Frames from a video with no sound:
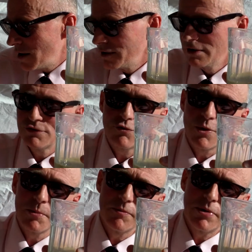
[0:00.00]
on this
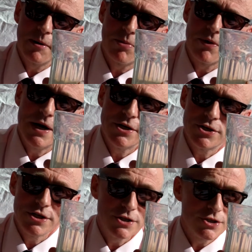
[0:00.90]
form of
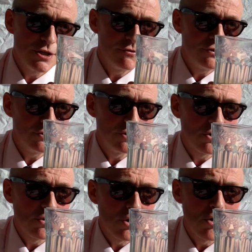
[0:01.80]
preparation is if you
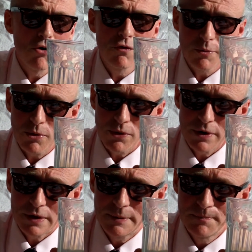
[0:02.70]
go
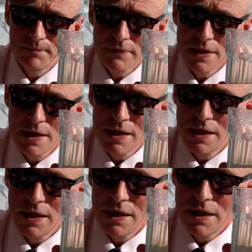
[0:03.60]
overboard,
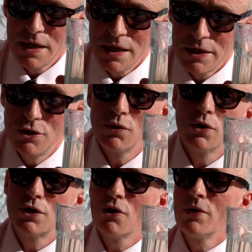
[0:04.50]
you
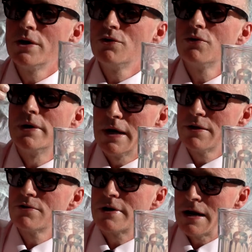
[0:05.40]
will go into
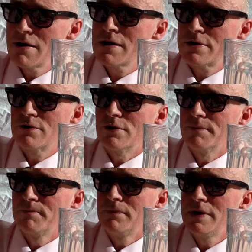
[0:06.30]
another character.
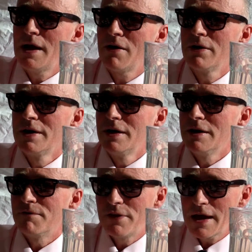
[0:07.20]
Now,
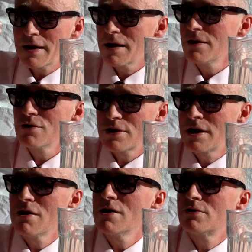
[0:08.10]
if that other
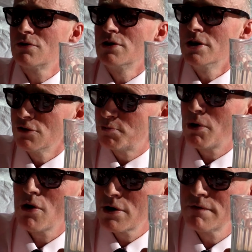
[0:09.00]
character is
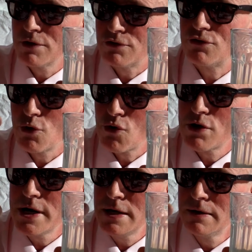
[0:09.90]
part of the
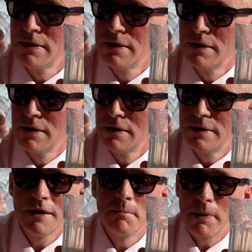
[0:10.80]
story,
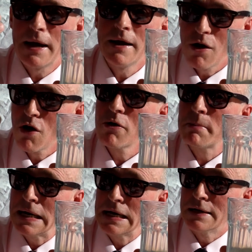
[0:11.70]
then by
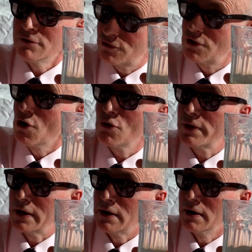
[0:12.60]
all means
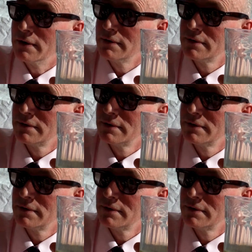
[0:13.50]
go there.